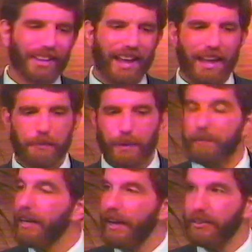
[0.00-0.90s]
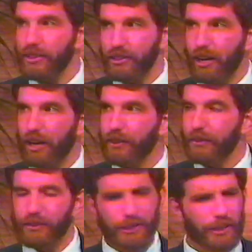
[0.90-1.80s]
and we began to talk
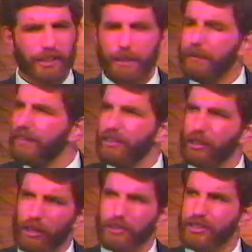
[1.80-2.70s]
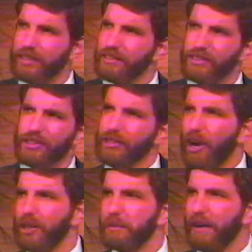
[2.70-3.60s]
through the story. Then we even closed it and just
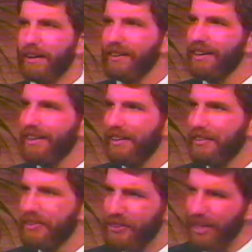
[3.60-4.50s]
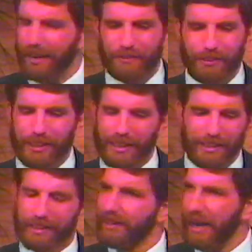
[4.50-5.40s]
talked about slavery
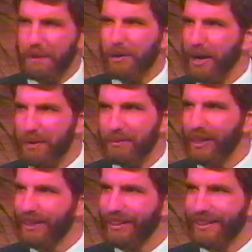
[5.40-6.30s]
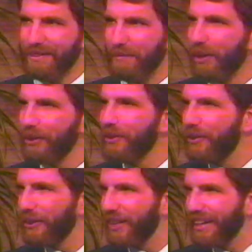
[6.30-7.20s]
and Abraham Lincoln and Martin
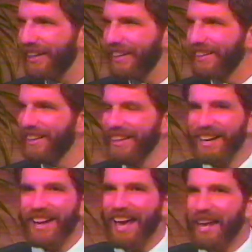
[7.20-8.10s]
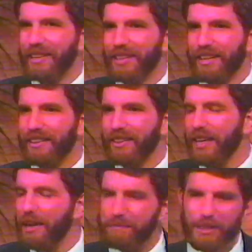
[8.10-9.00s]
Luther King and the
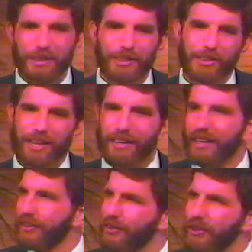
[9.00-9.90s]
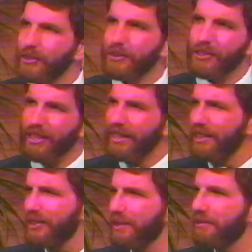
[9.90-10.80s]
hippies and Jews and
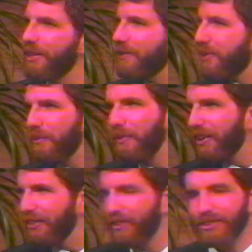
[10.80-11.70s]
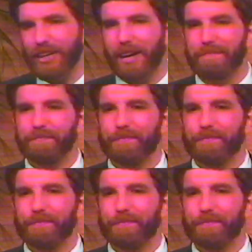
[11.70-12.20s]
Egypt, and it was a wonderful time.